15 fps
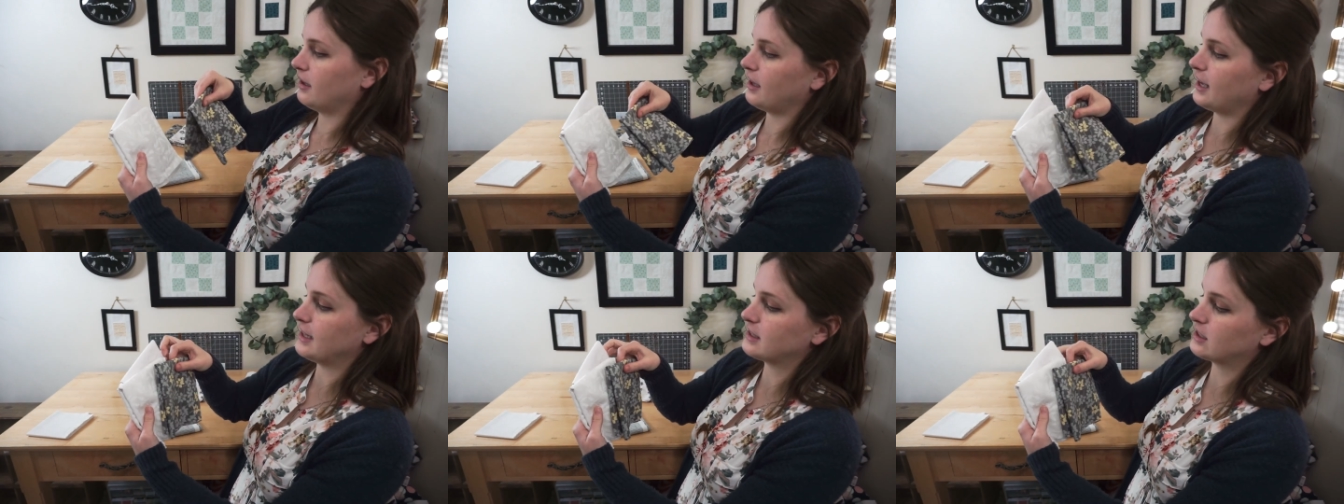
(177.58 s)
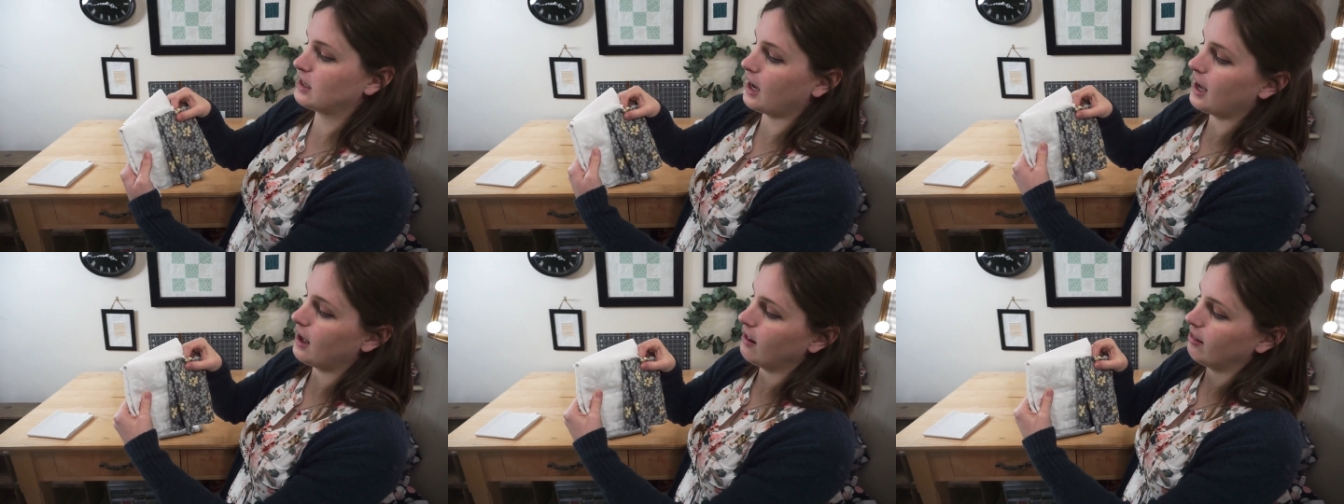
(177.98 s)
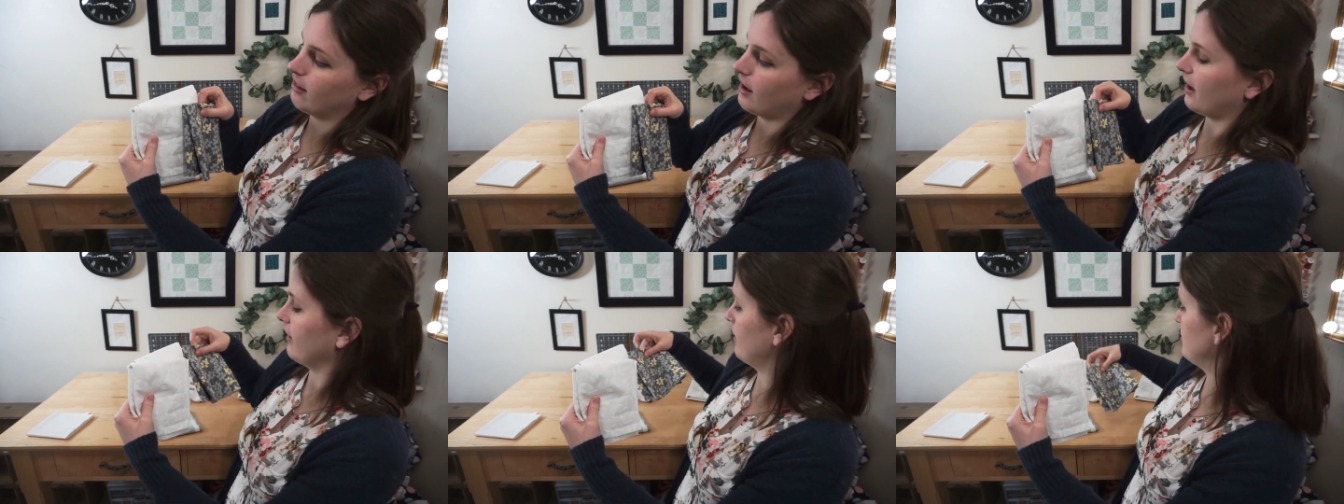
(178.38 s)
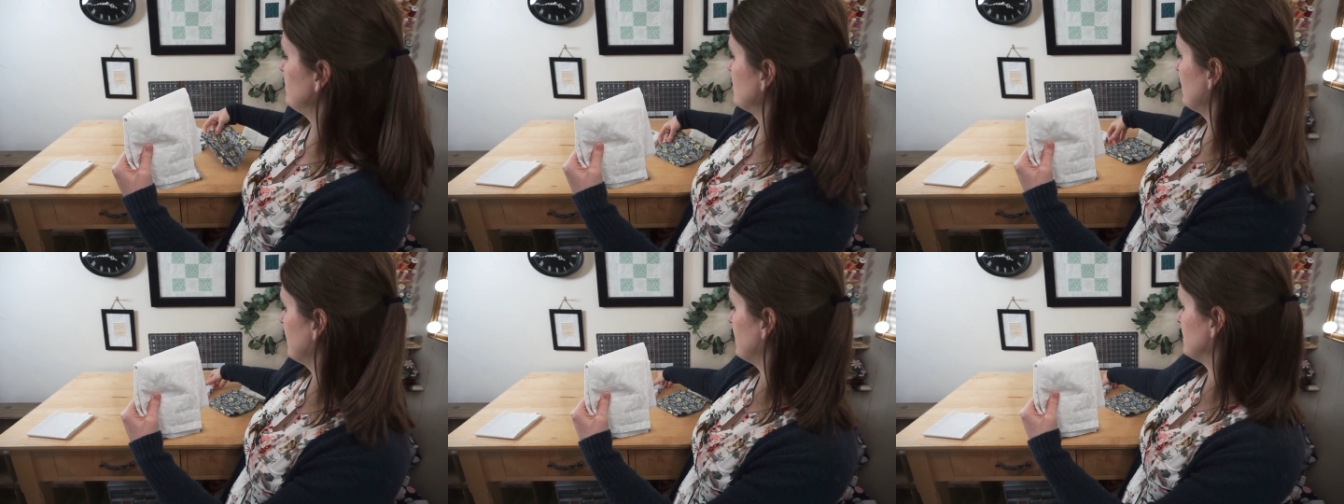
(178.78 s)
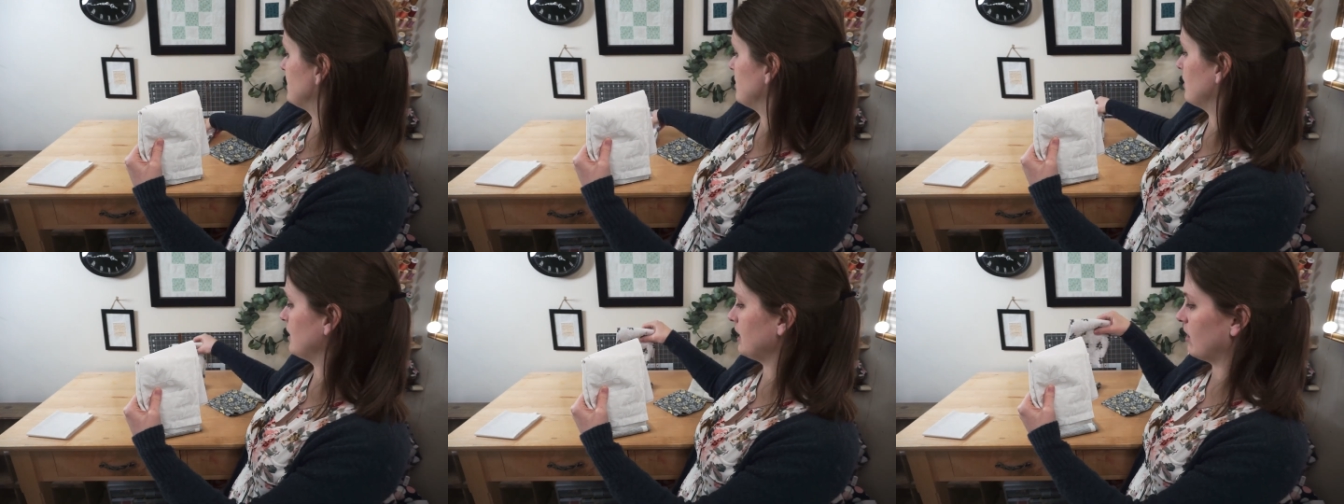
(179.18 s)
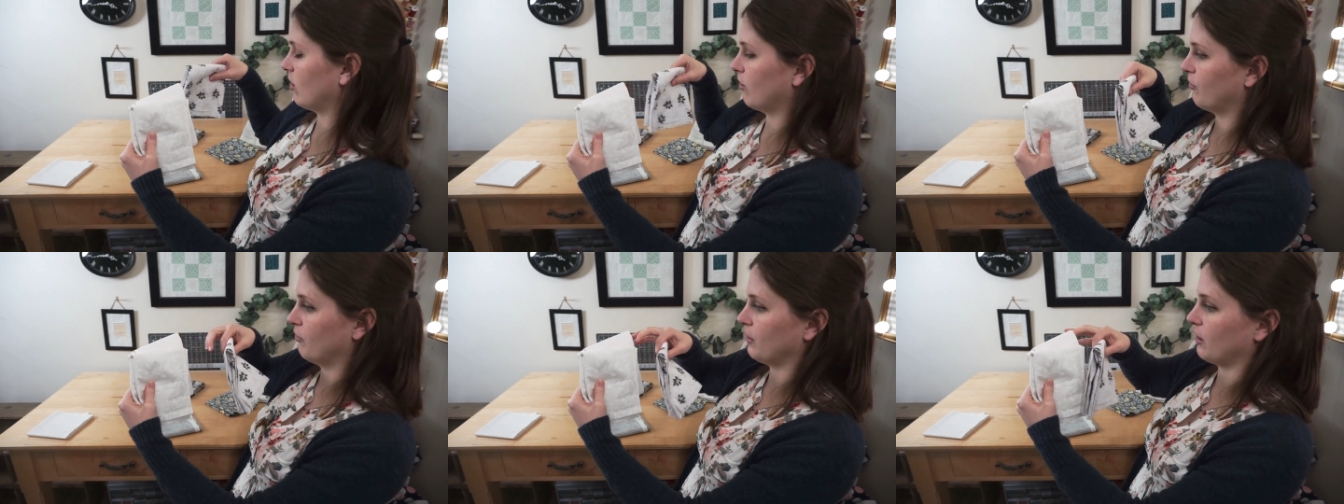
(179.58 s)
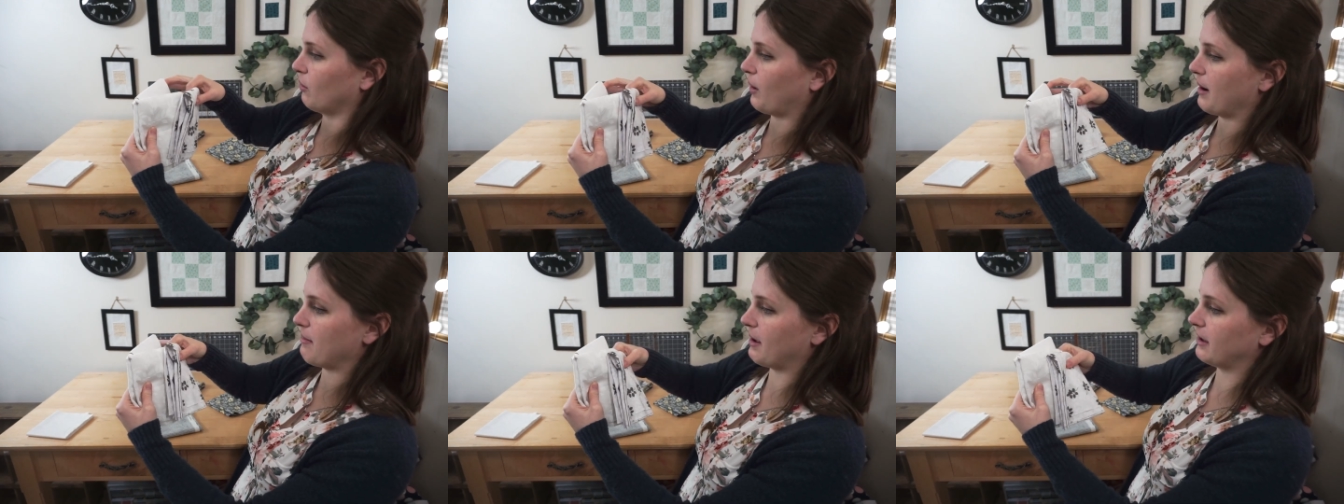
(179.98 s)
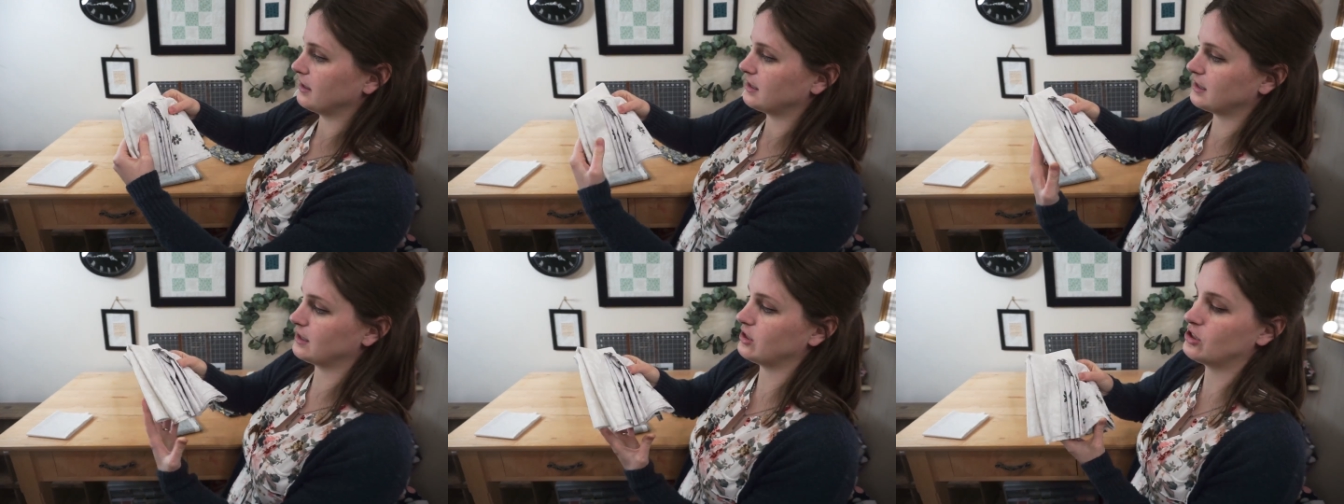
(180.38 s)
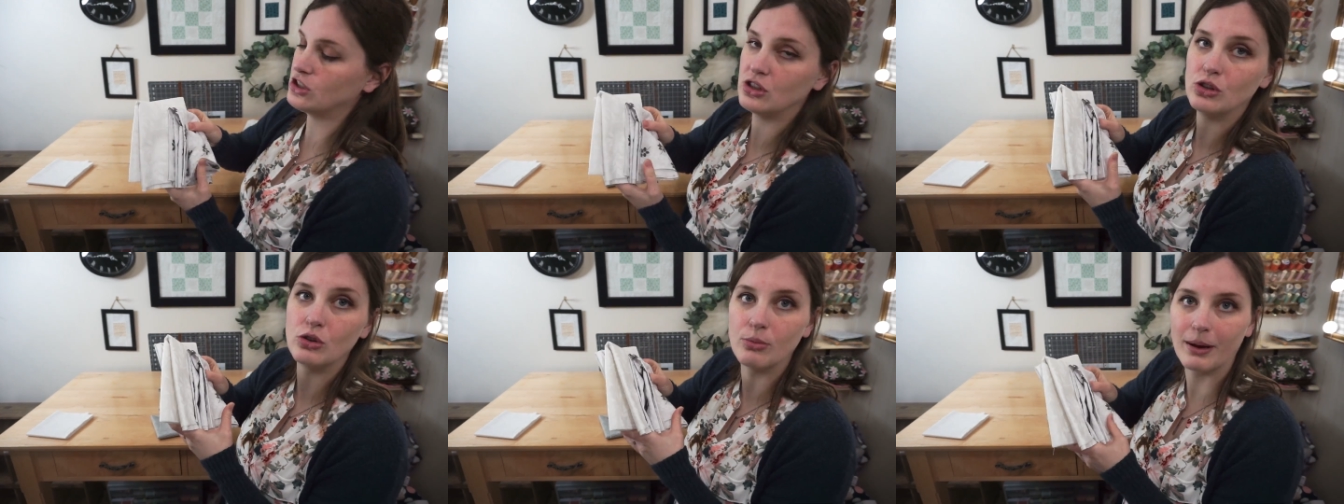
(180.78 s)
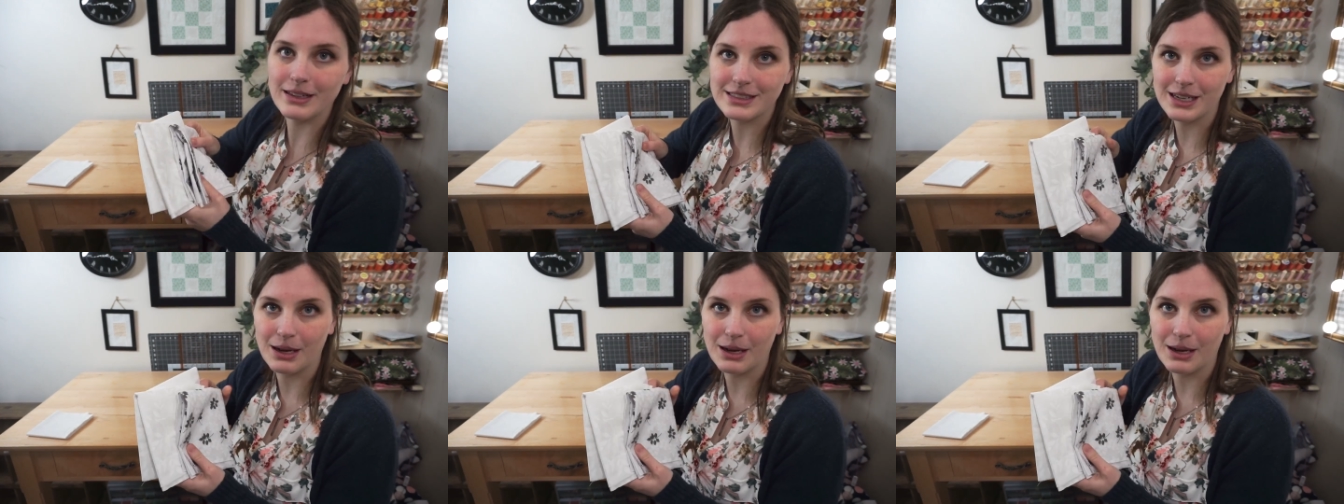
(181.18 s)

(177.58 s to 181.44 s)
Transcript: it's got a lot. Let me try this so that hopefully the white balance isn't too messed